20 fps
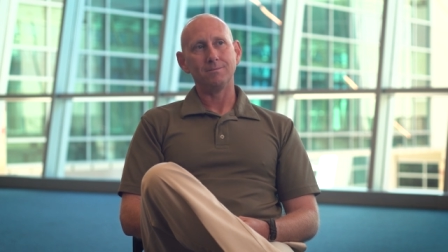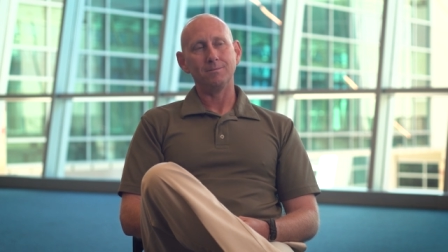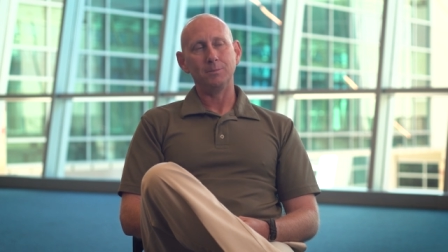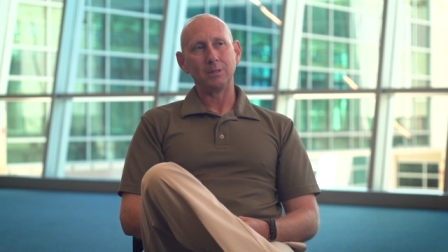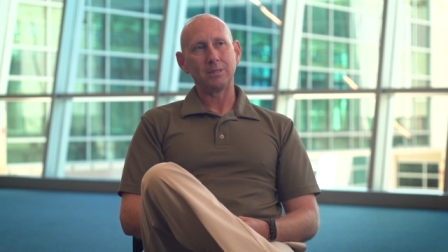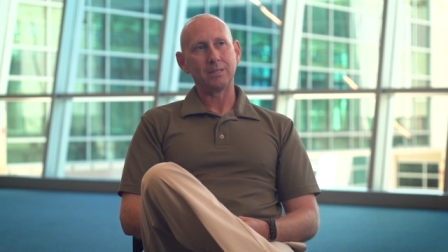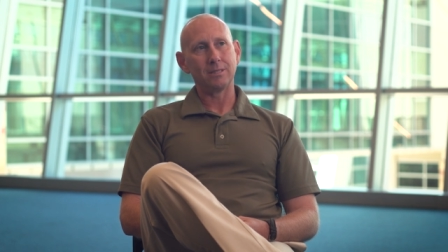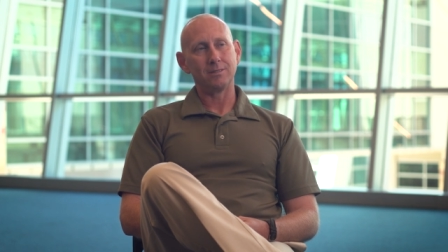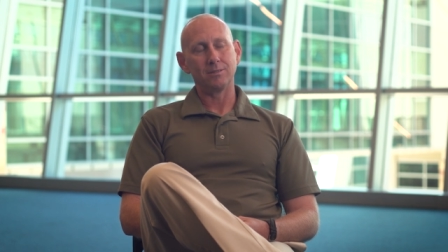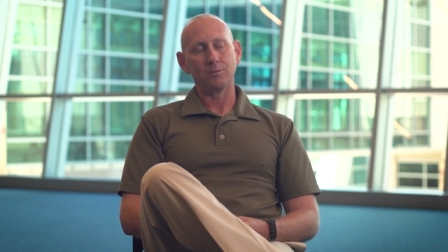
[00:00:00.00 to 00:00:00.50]

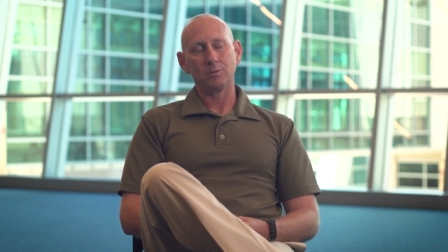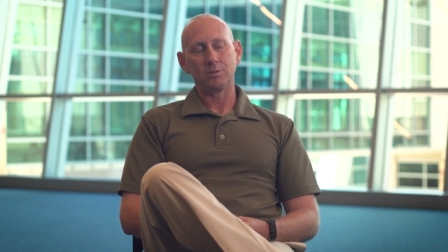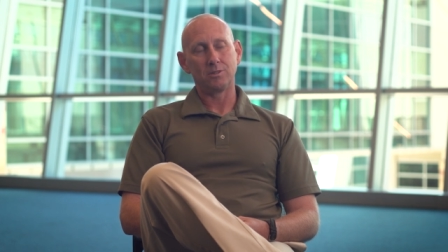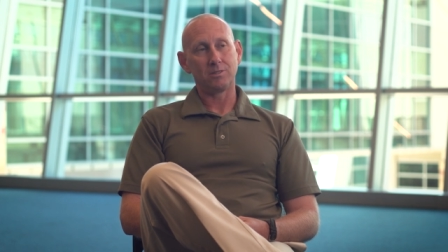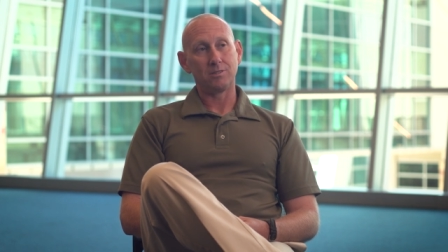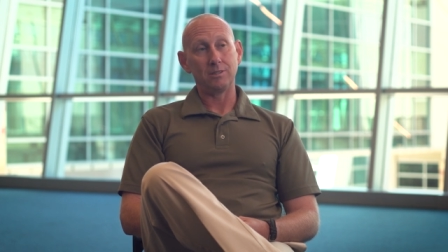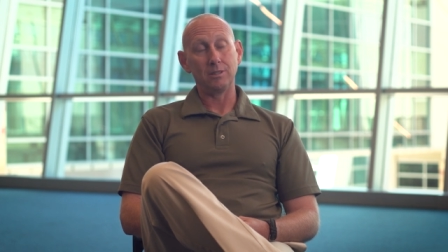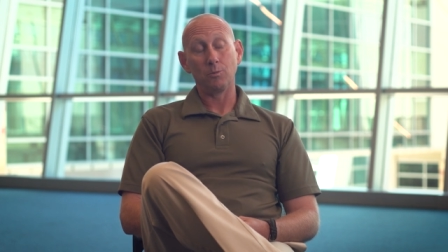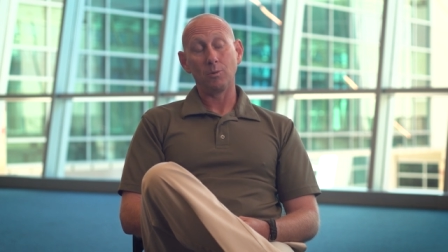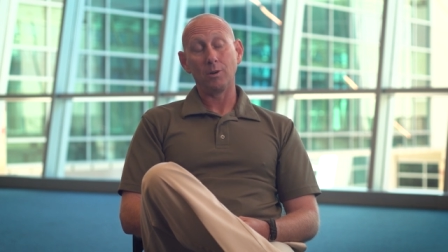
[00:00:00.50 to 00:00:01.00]
because it
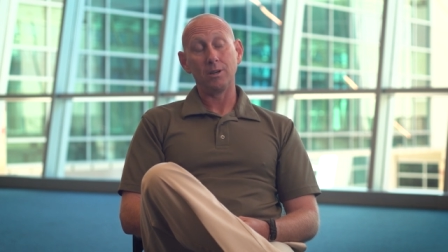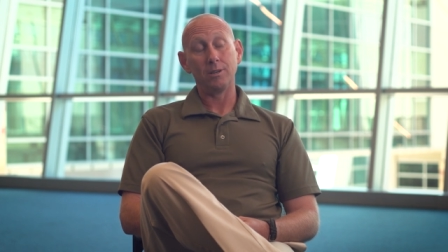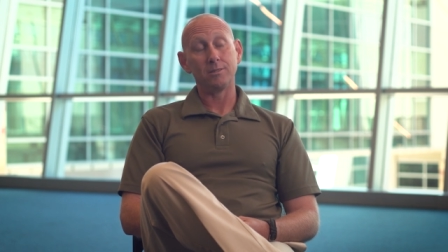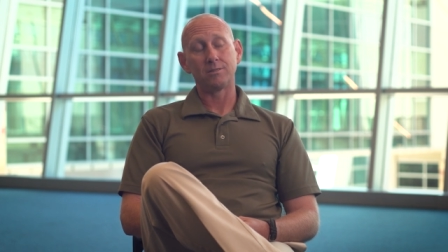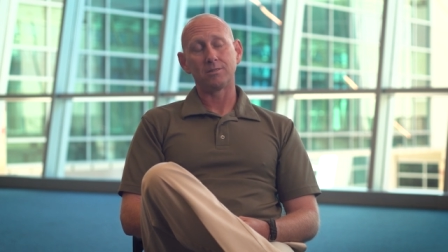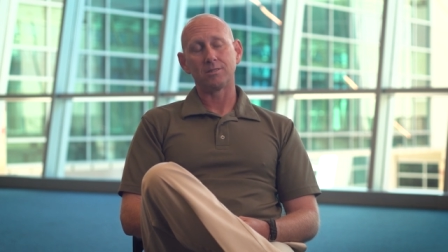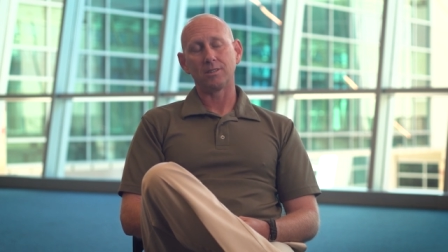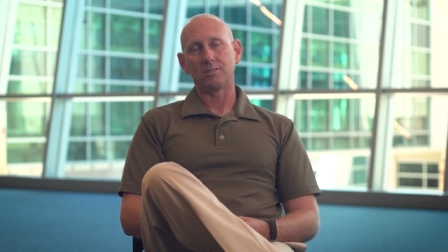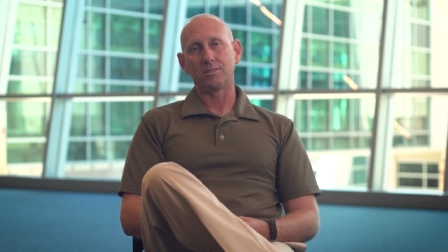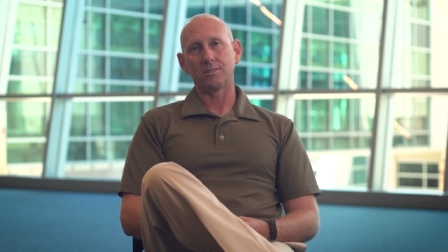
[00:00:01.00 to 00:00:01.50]
was
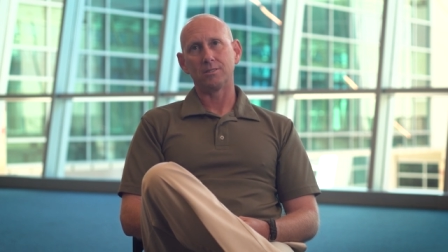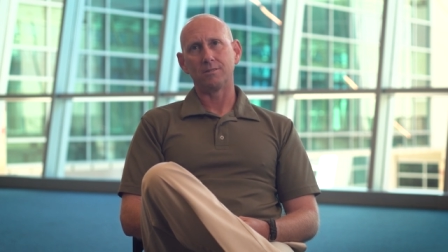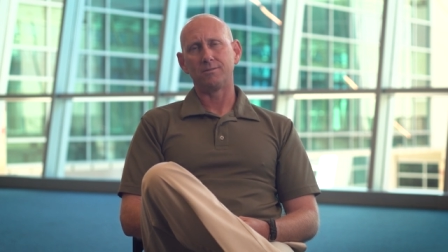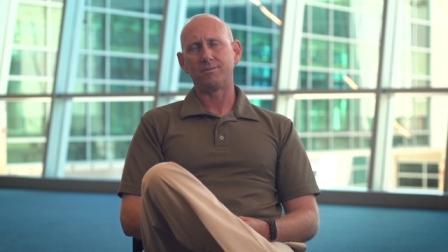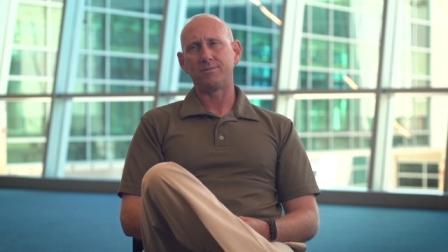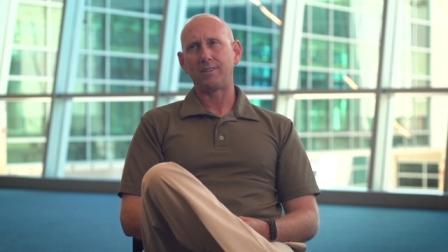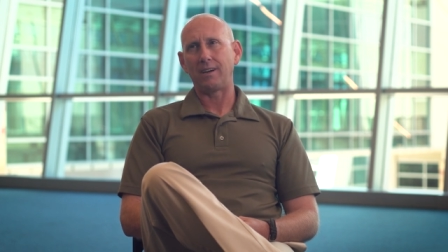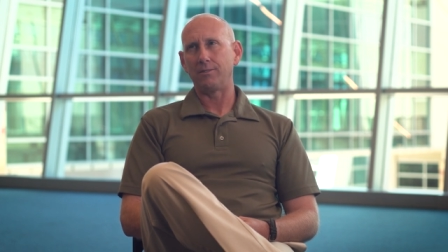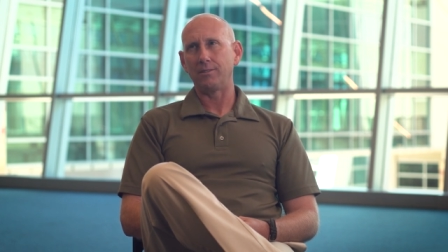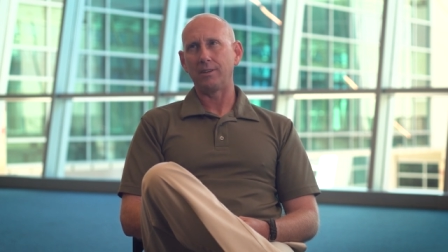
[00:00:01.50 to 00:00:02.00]
such a
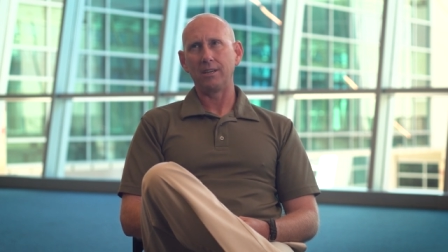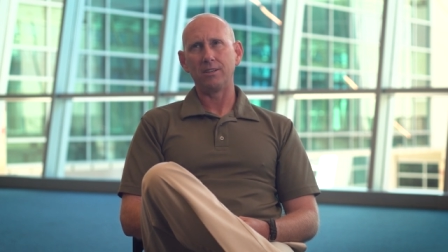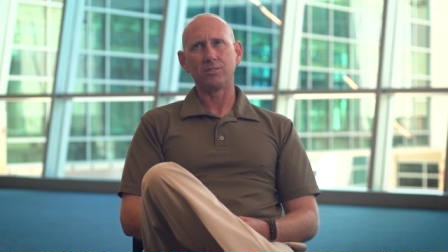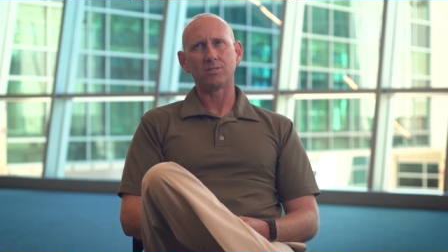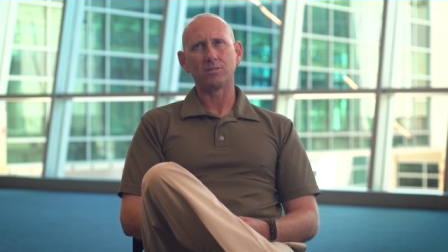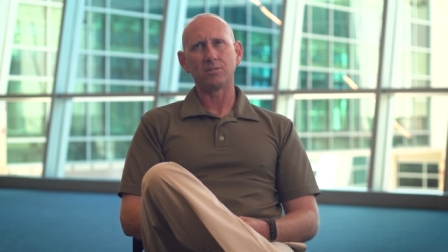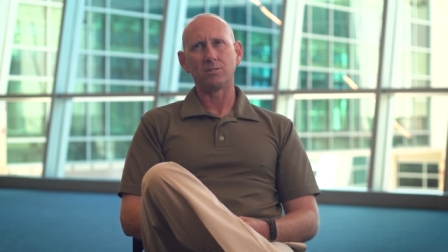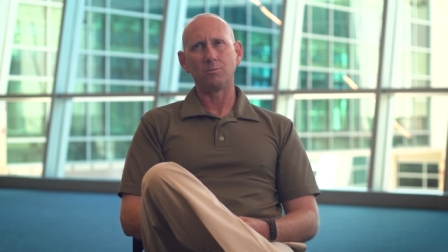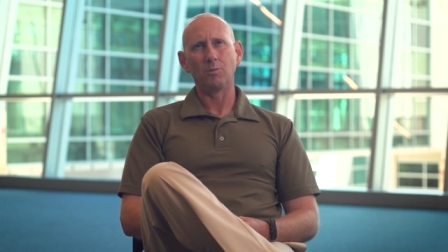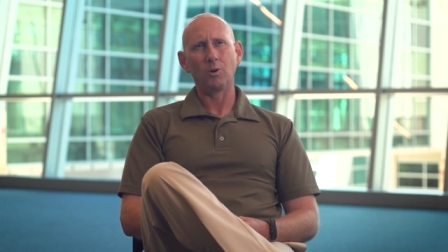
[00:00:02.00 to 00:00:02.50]

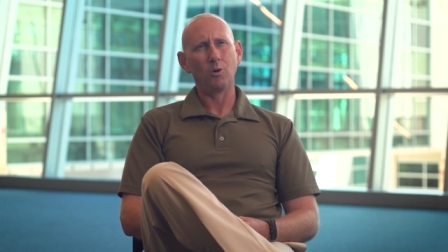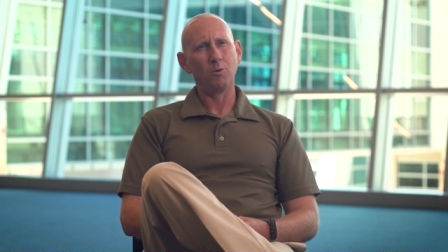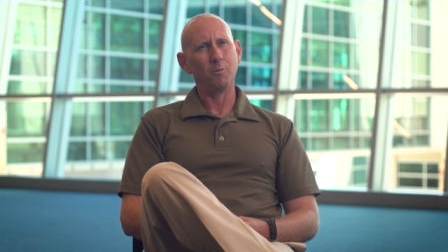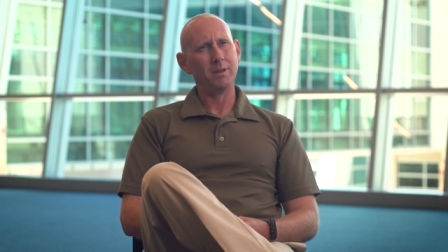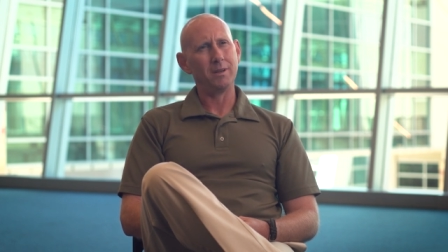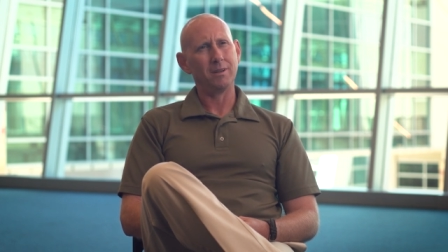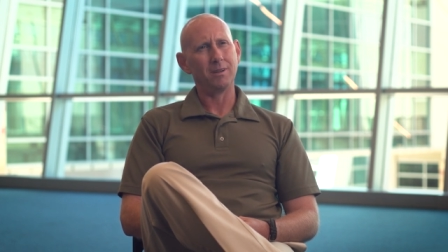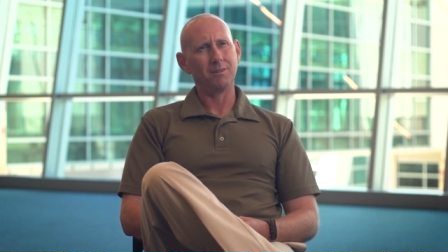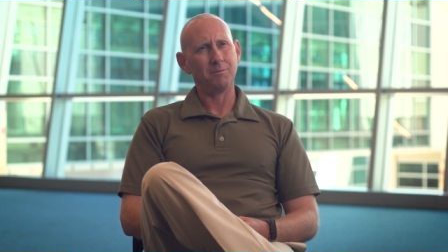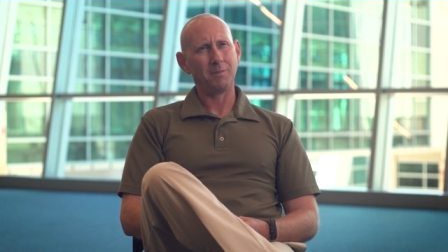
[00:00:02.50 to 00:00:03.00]
foundational
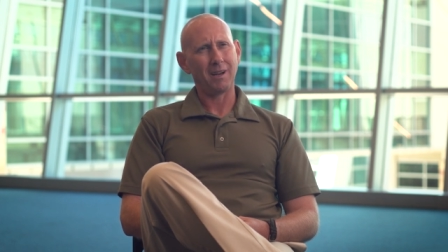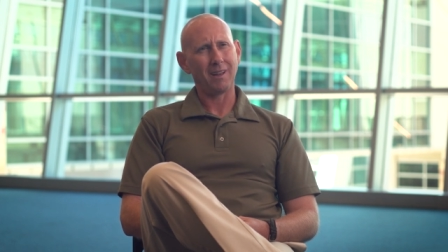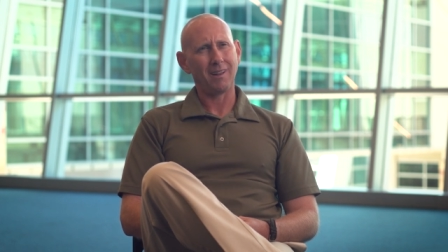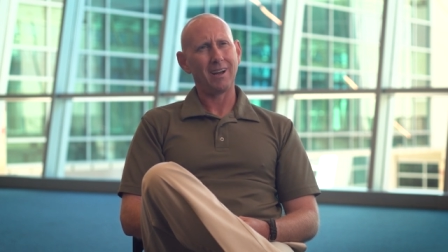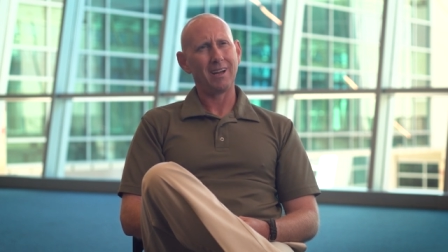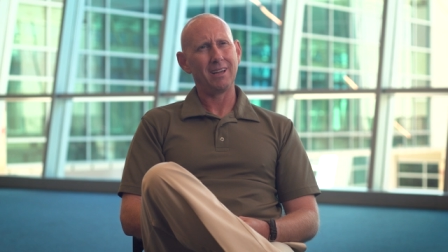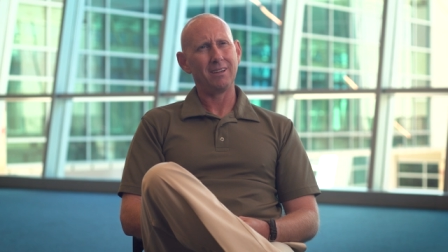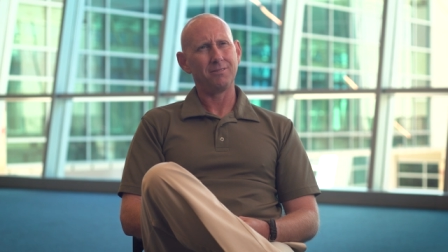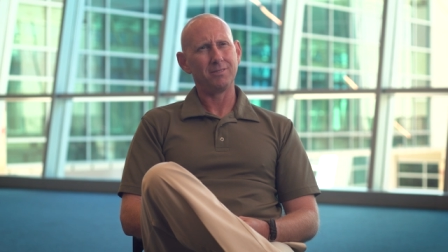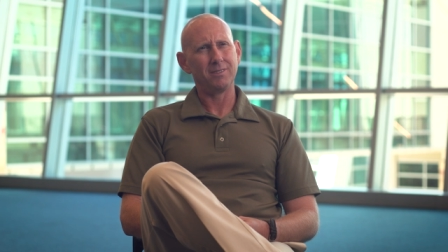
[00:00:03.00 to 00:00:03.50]
moment of my
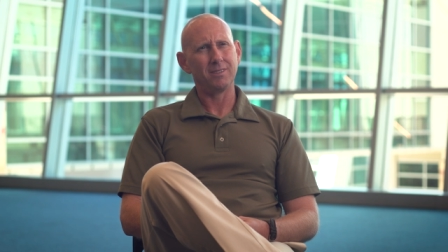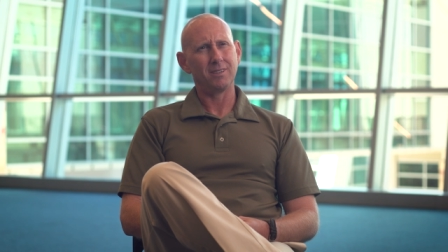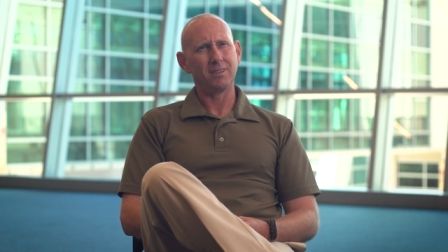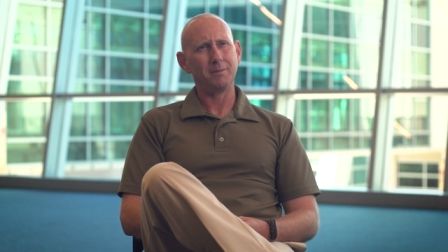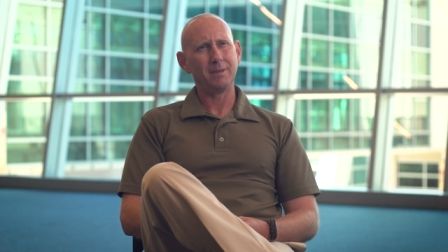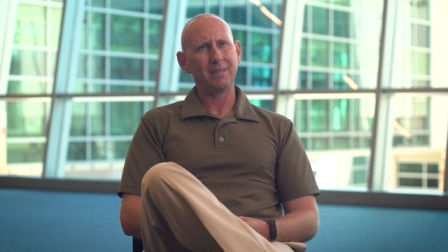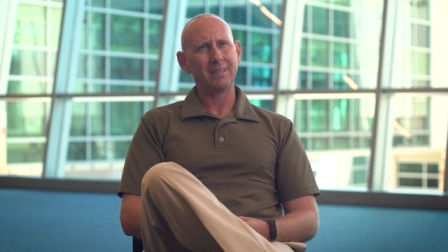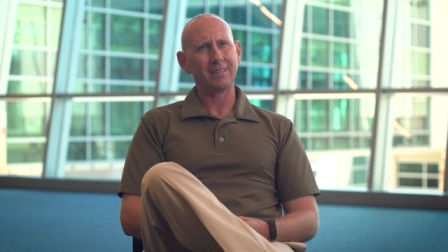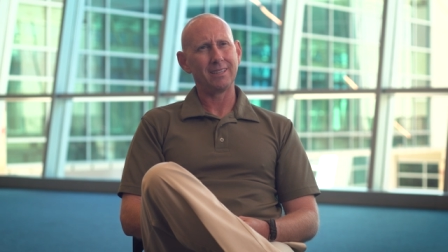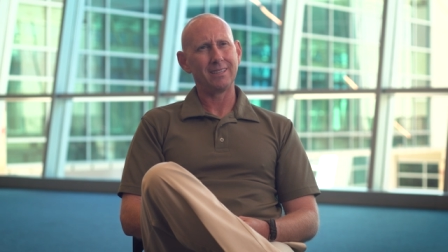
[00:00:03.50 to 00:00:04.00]
life, you know what I mean?